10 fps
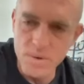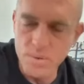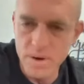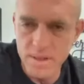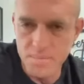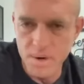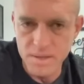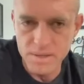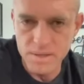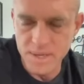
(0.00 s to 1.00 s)
with one of the
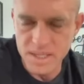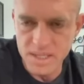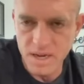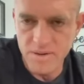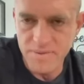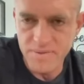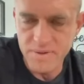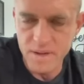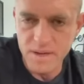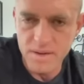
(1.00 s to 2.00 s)
brothers or myself,
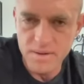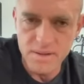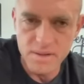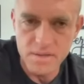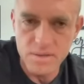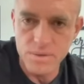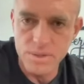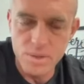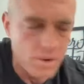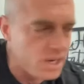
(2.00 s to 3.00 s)
and and look
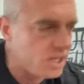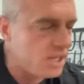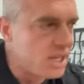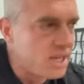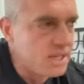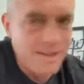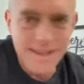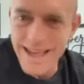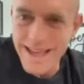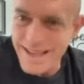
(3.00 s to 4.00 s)
towards joining.
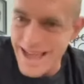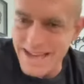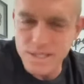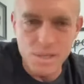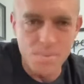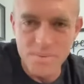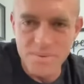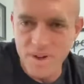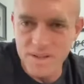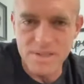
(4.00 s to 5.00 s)
At
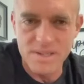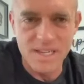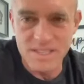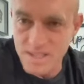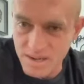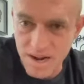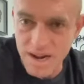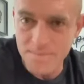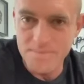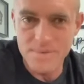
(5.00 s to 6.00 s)
Superhuman Fathers on
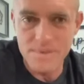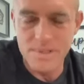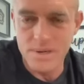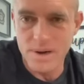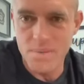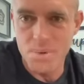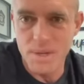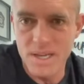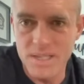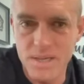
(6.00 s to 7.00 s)
Instagram is a great
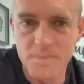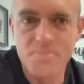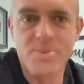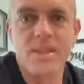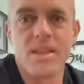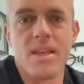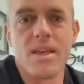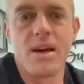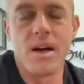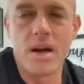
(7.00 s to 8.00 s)
place
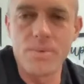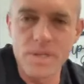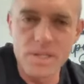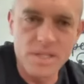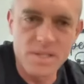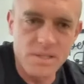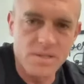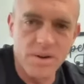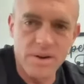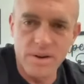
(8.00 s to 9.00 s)
uh, we just
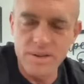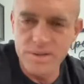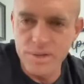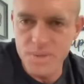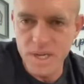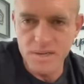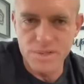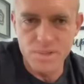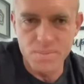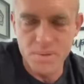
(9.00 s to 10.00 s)
started our YouTube channel,
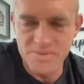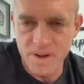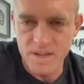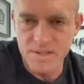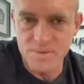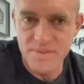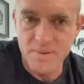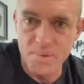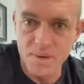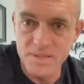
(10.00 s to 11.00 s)
Superhuman Fathers. We
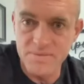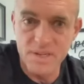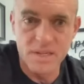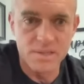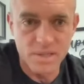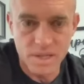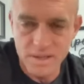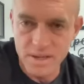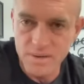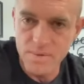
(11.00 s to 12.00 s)
have a bunch of videos on
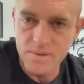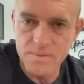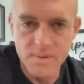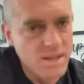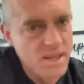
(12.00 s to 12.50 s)
there with